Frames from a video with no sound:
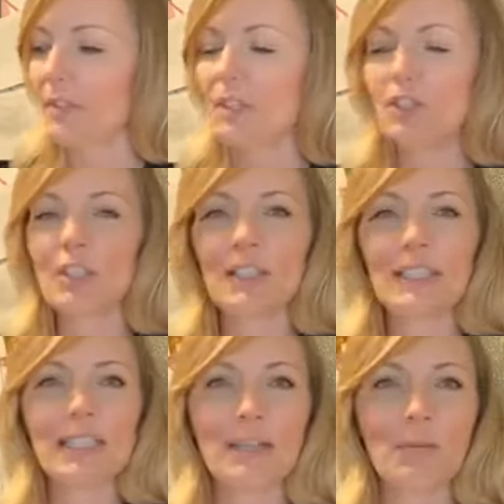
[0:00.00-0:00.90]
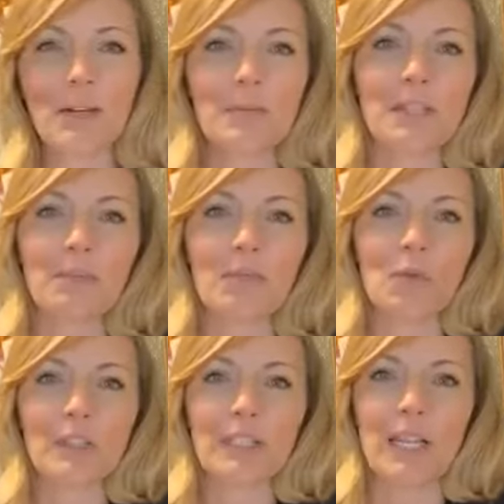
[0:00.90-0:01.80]
just to see what I was up
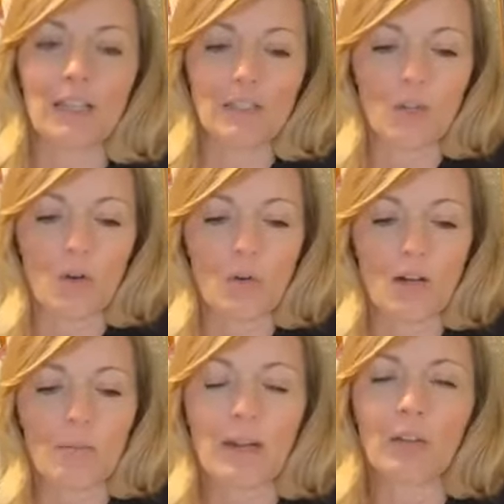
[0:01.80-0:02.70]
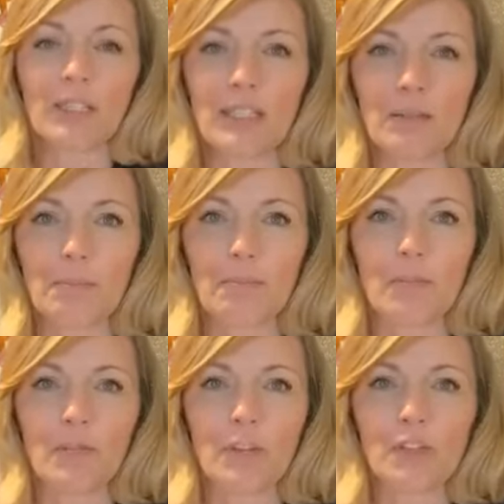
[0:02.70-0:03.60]
for today. So, I only did
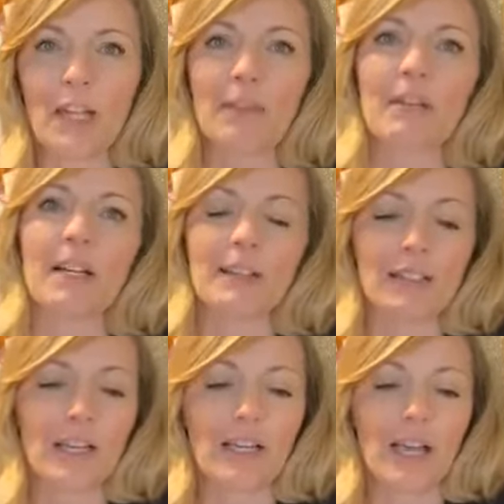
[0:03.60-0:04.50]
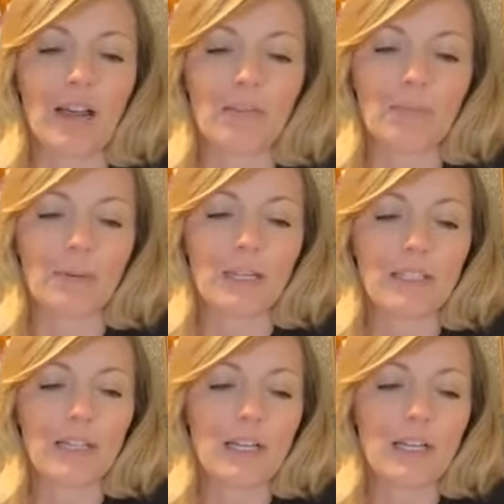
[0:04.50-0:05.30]
the first half and not the second half, but,